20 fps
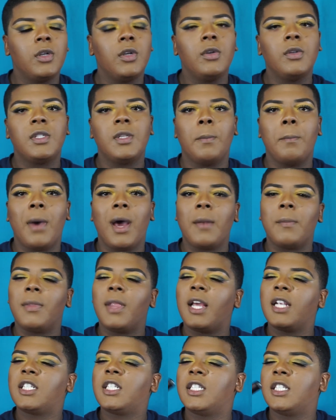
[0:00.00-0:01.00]
Do some bottom
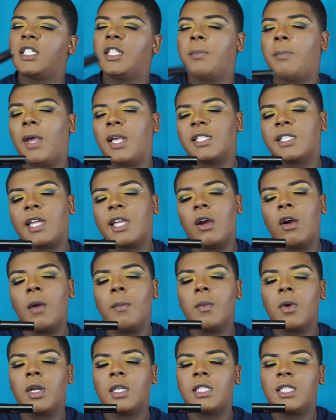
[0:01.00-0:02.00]
lashes with mascara.
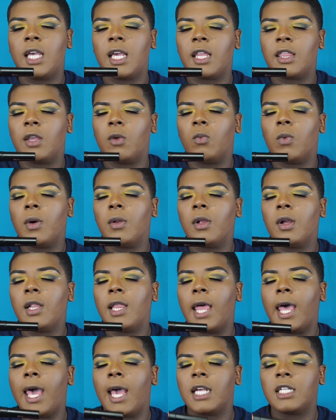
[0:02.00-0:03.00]
I'm going to take the roller
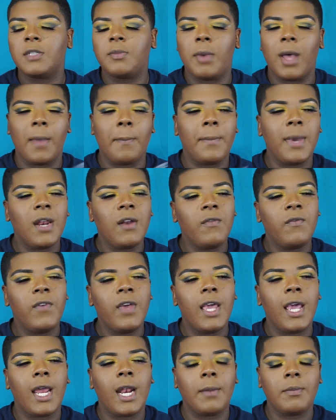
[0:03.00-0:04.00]
lash by
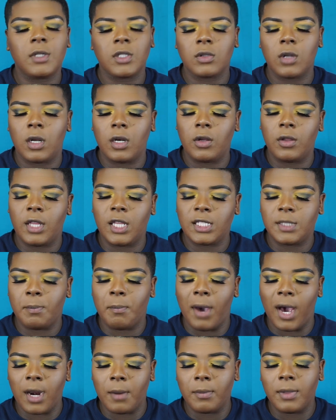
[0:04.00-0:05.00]
Benefit and I'm just going to do these
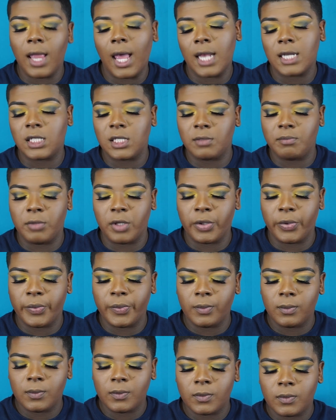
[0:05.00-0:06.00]
bottom lashes, boo.
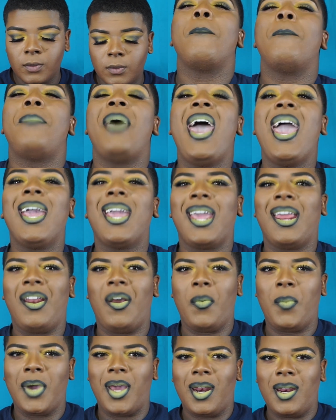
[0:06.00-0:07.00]
Back, and
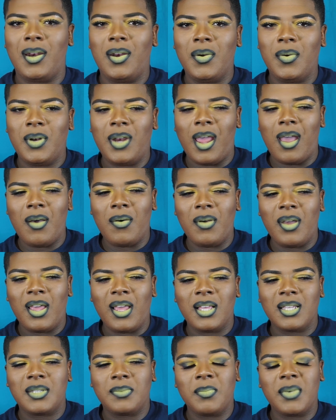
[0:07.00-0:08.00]
all we got to do now
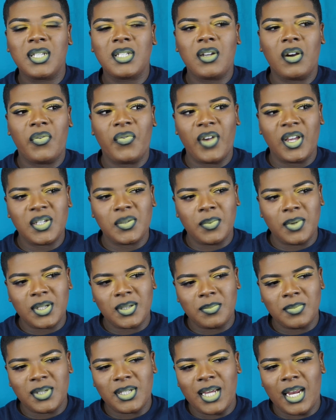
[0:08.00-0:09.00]
is mist our face with
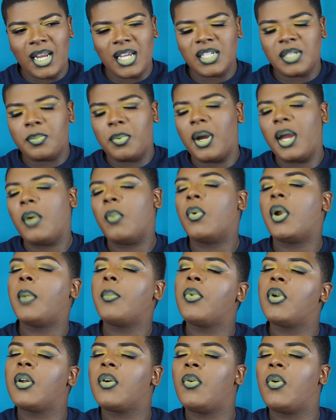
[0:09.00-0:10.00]
some setting spray. And what
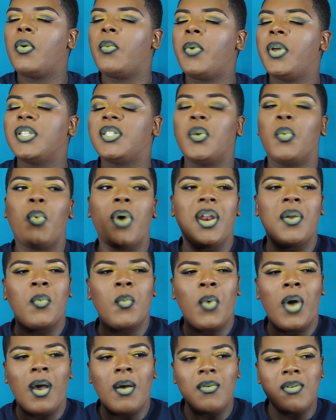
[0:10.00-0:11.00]
I'm going to go in with is the Wet
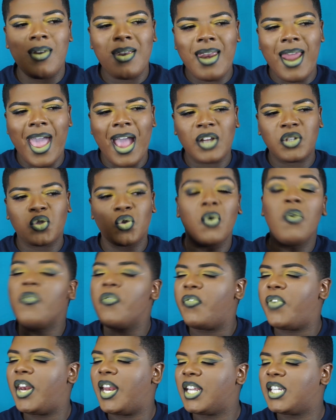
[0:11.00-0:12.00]
n Wild
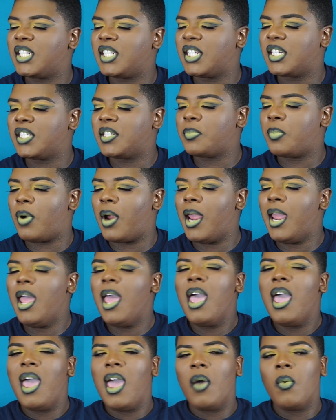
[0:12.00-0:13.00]
Natural Finishing Spray.
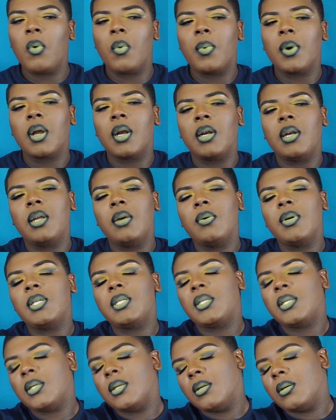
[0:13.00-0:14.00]
What we're going to do
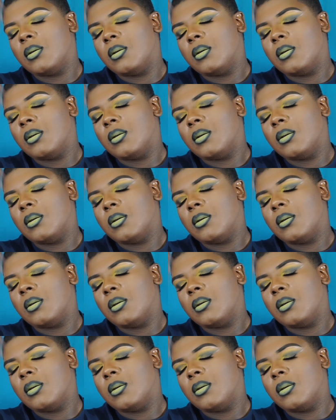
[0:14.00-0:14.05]
is